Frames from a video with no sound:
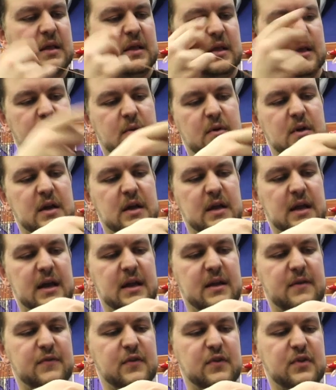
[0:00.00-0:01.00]
Keep going.
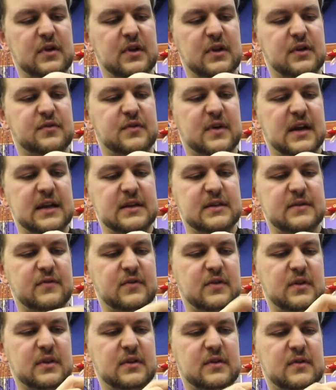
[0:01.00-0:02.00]
And if you're doing it right, if
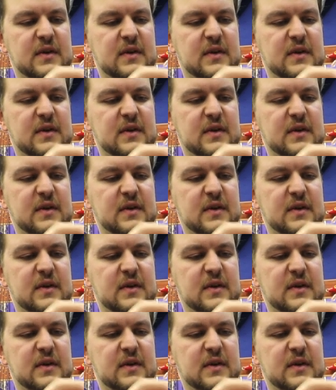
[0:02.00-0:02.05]
you're doing it the